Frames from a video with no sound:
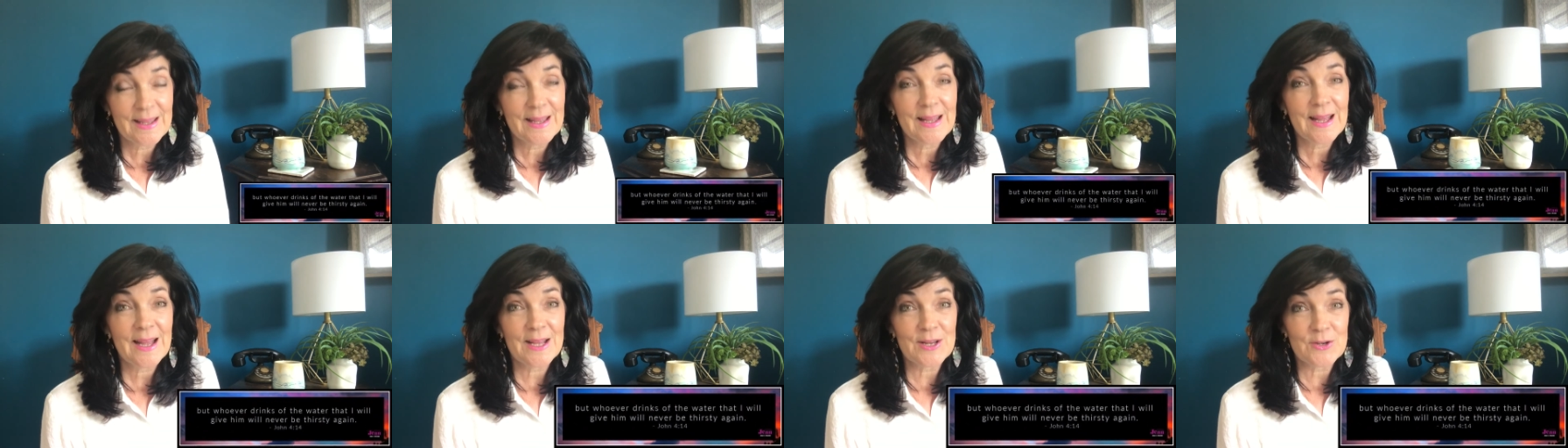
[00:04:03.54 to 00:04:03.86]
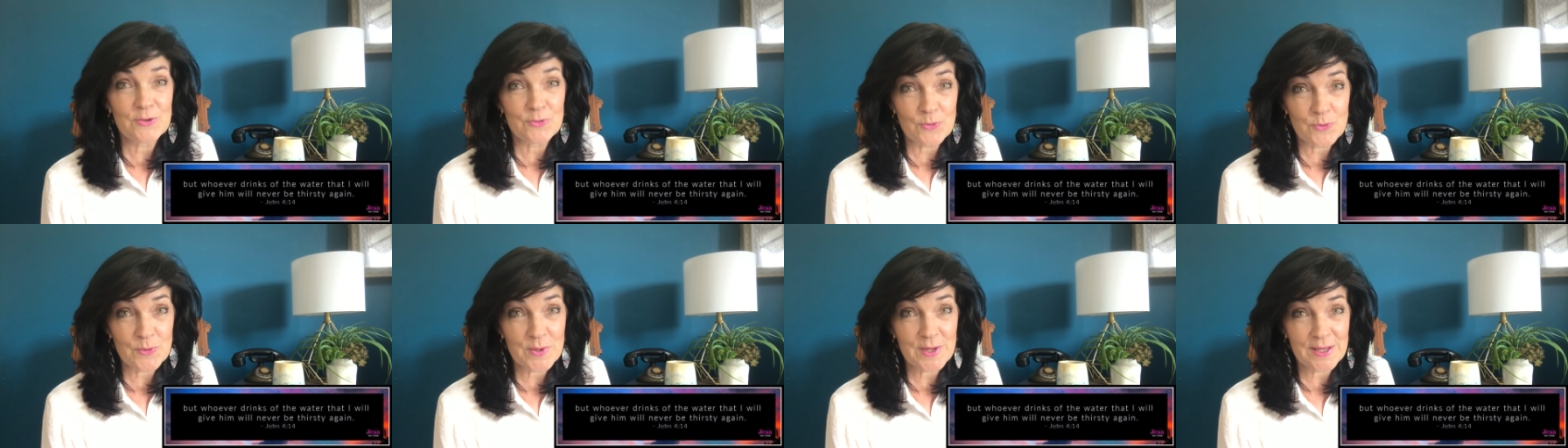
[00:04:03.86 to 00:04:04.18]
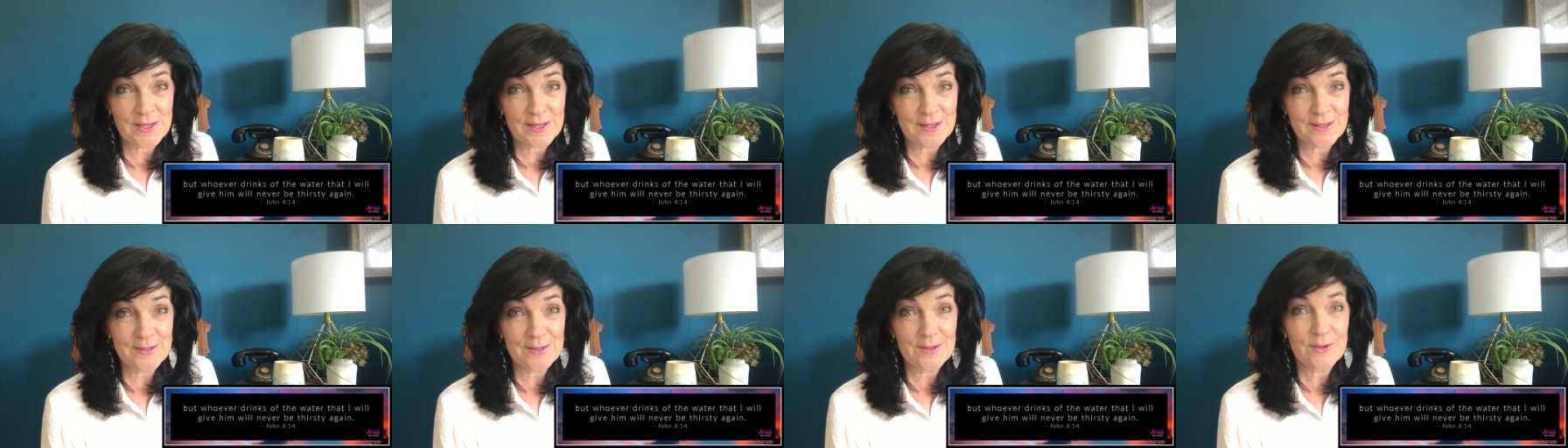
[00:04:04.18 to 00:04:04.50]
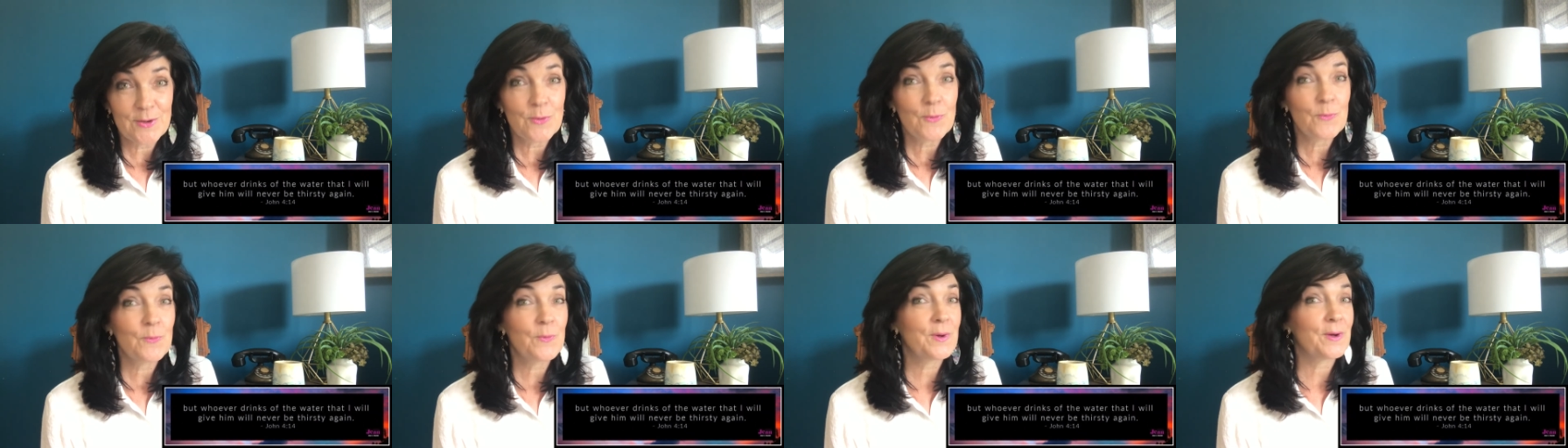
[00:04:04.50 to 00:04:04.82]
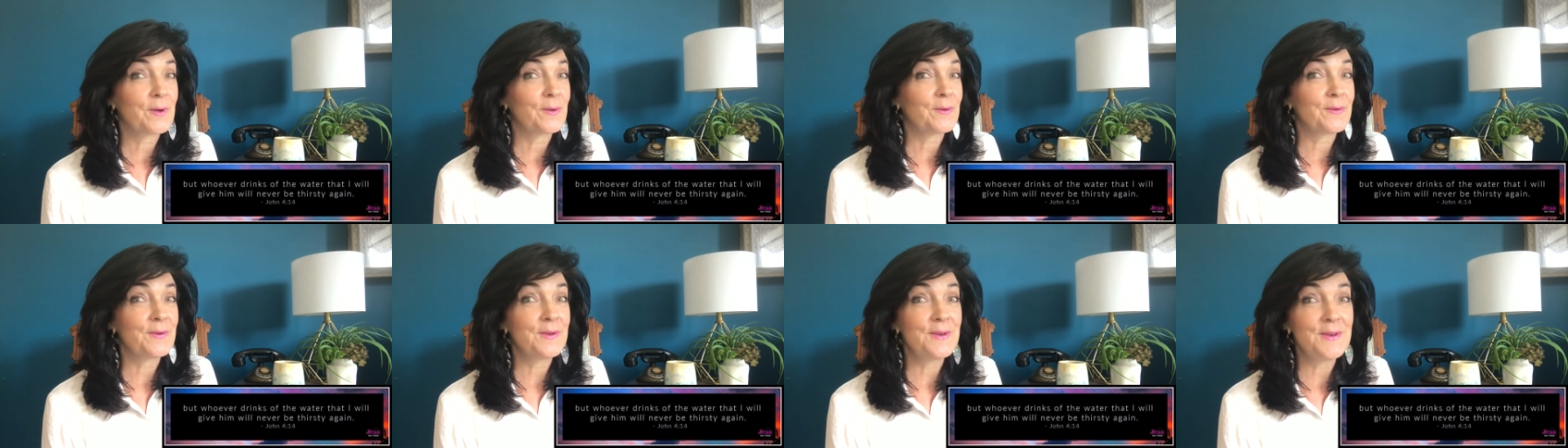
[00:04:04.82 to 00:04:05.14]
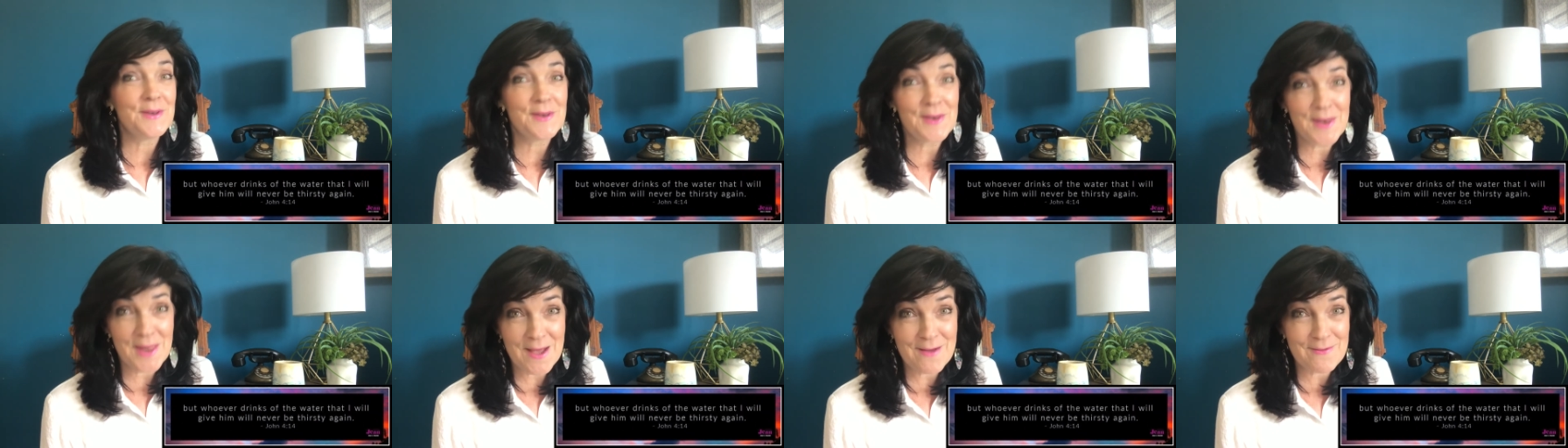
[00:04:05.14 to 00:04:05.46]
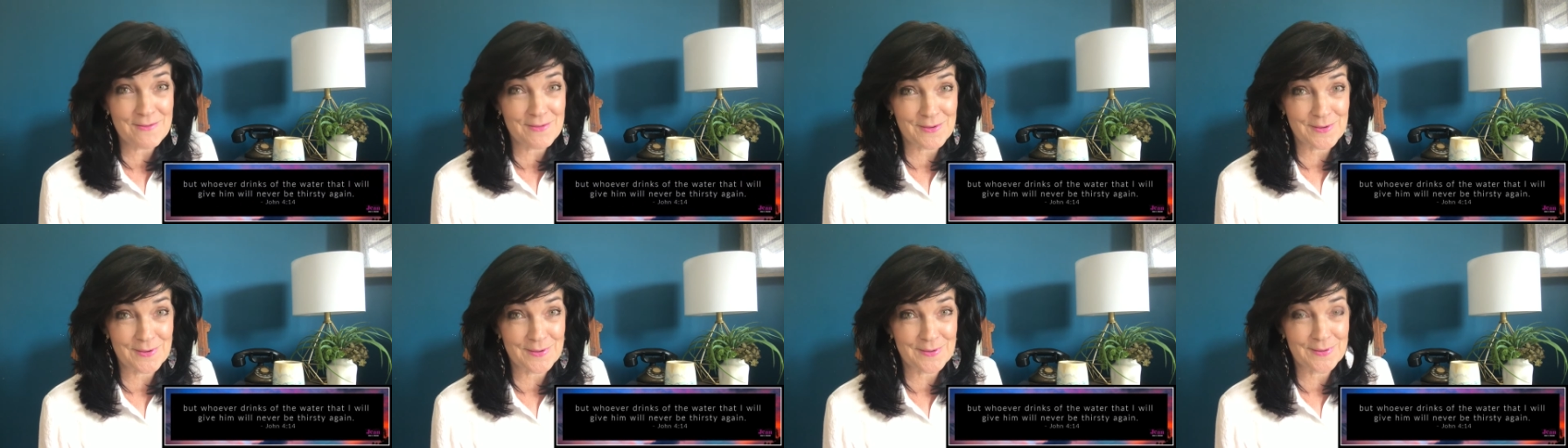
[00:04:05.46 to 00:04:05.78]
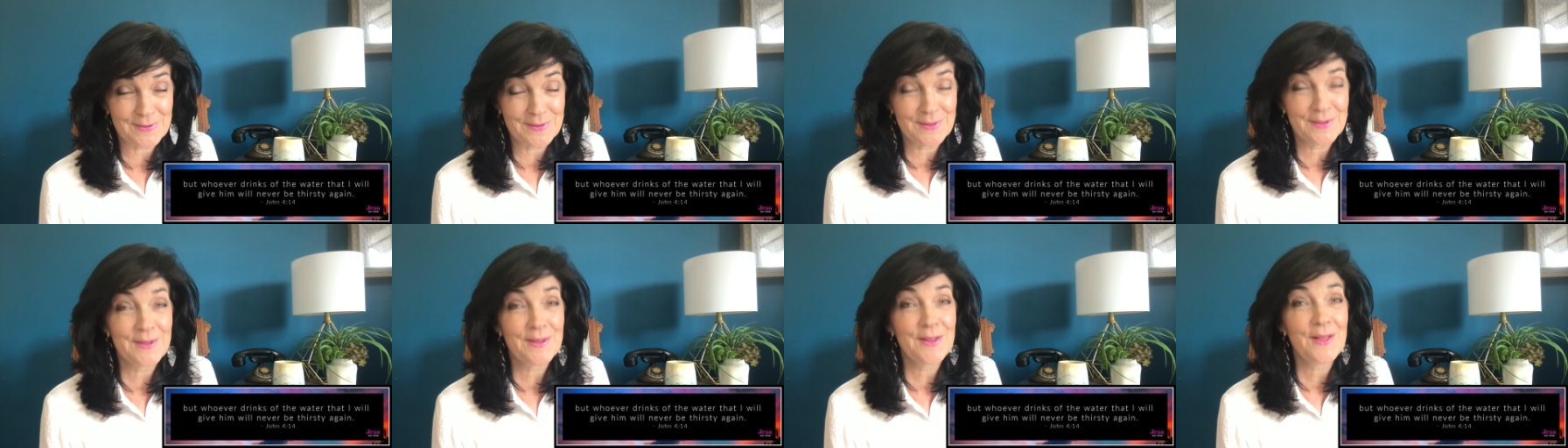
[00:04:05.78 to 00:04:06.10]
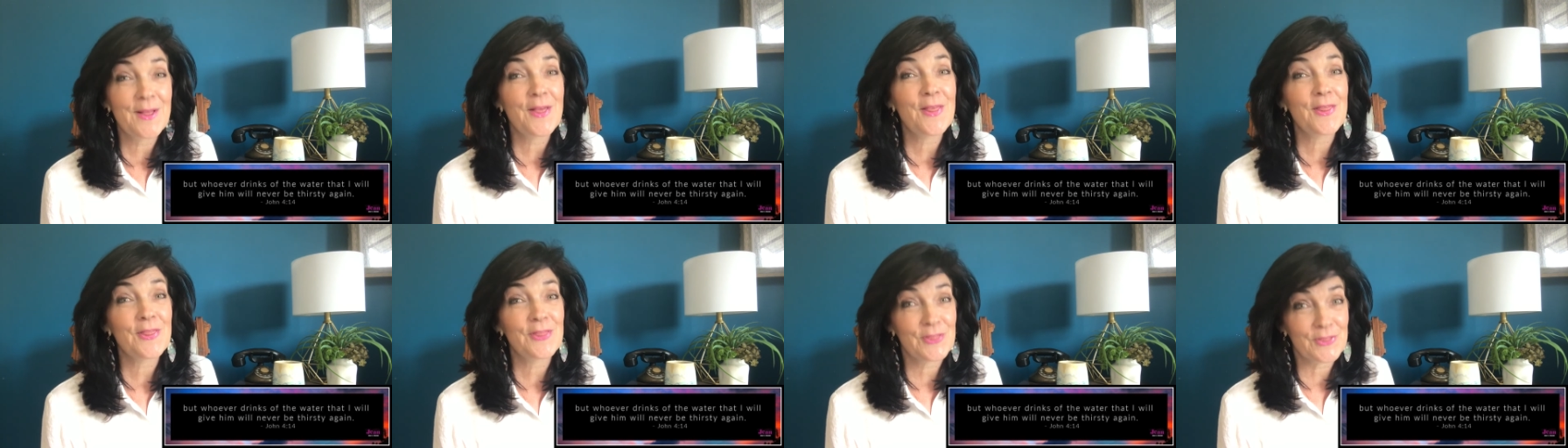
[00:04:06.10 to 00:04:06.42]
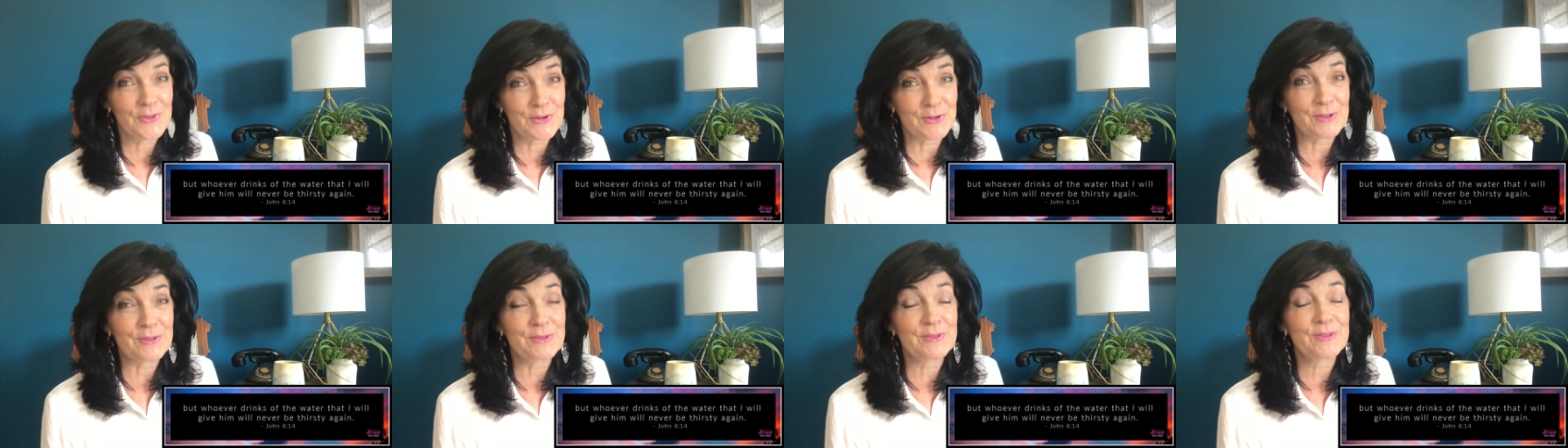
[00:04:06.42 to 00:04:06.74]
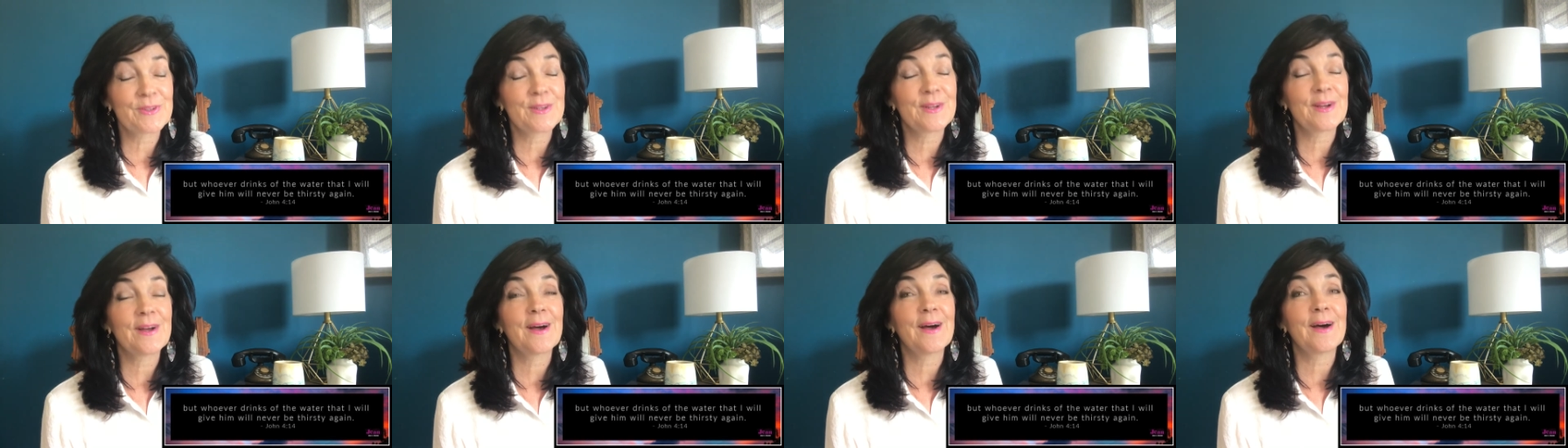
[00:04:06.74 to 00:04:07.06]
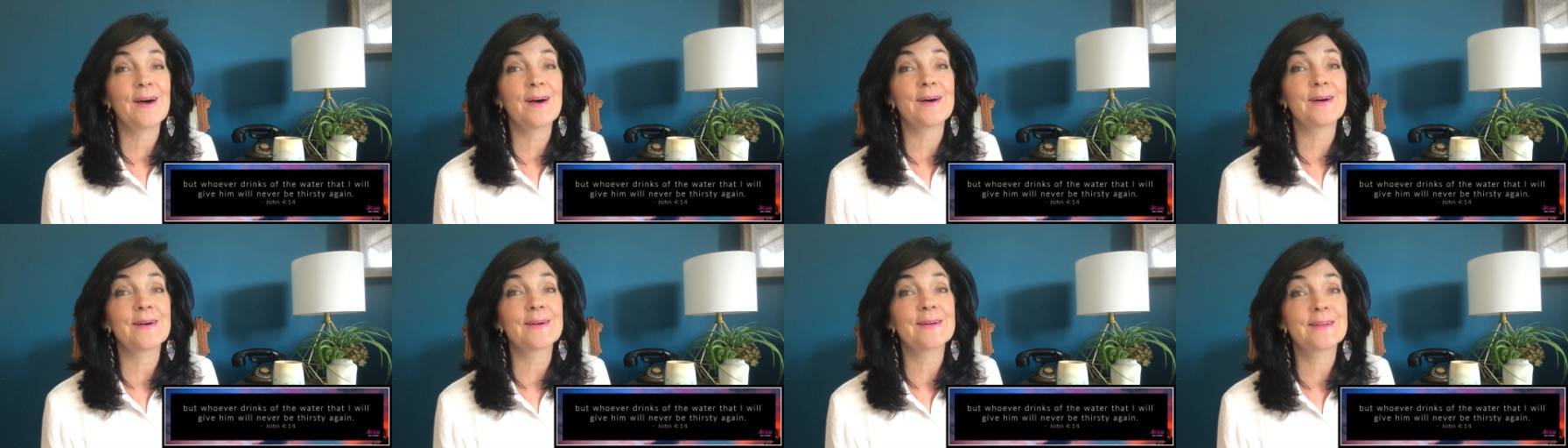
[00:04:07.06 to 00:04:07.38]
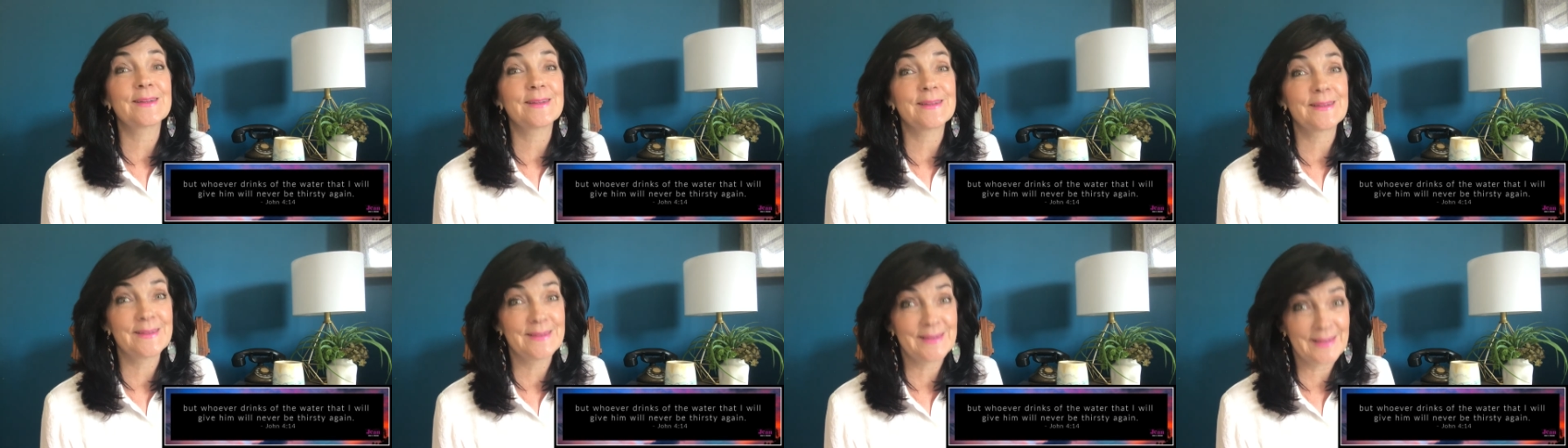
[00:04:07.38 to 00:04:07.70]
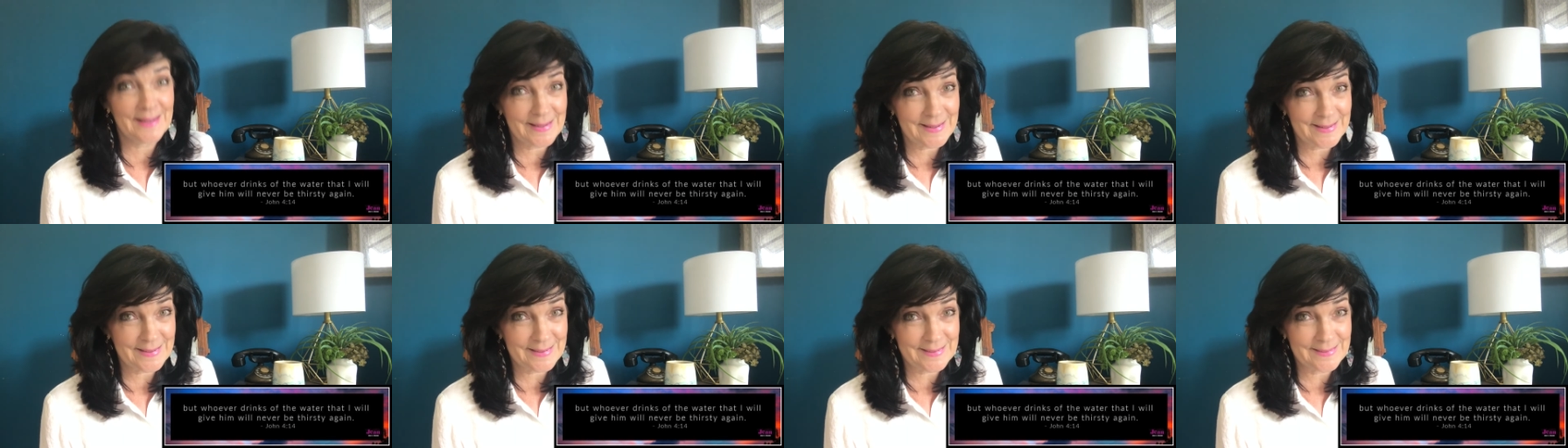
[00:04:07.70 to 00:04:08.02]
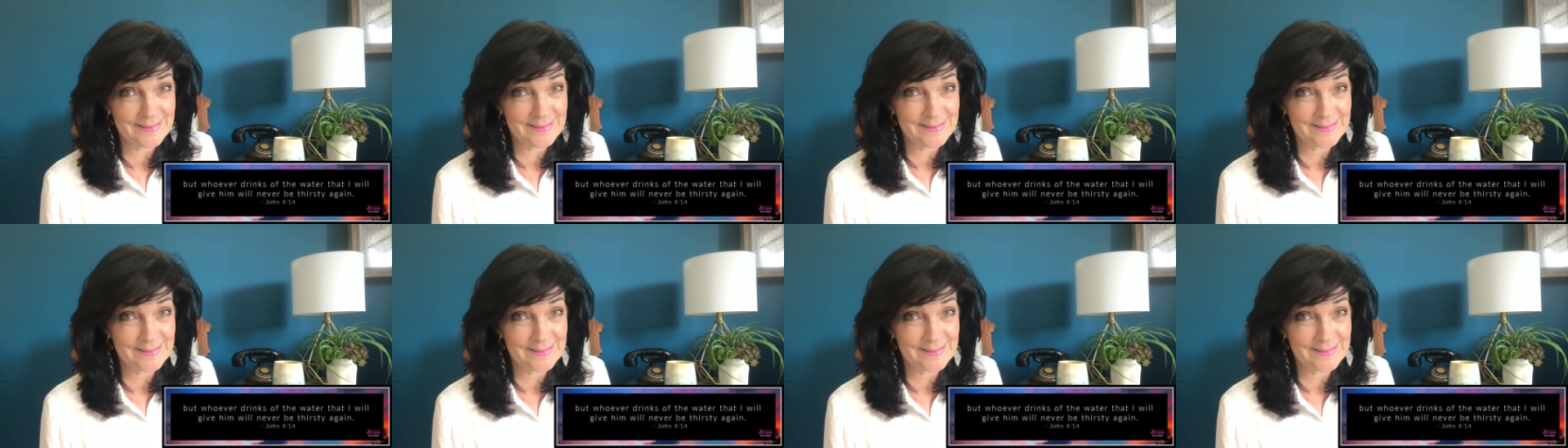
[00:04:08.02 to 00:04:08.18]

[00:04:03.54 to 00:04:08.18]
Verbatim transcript: And we will never thirst again.